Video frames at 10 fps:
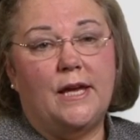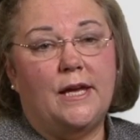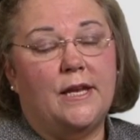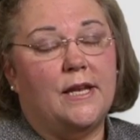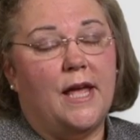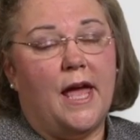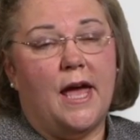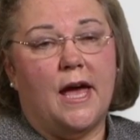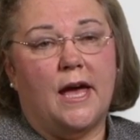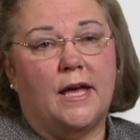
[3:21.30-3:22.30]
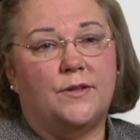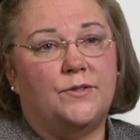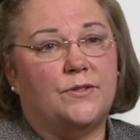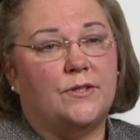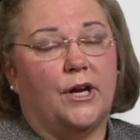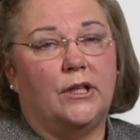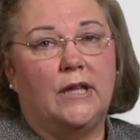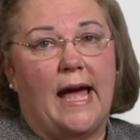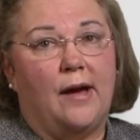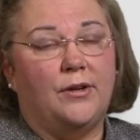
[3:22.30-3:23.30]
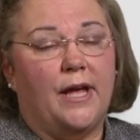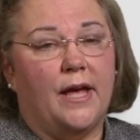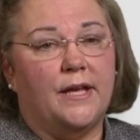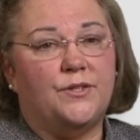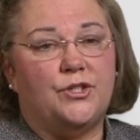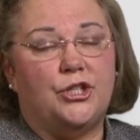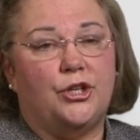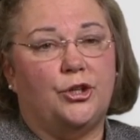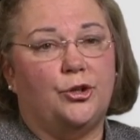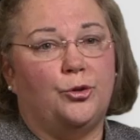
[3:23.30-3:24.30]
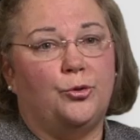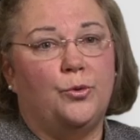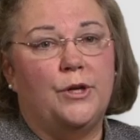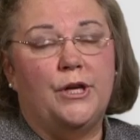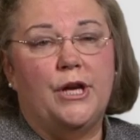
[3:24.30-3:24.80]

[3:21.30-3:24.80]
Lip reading: It has allowed us to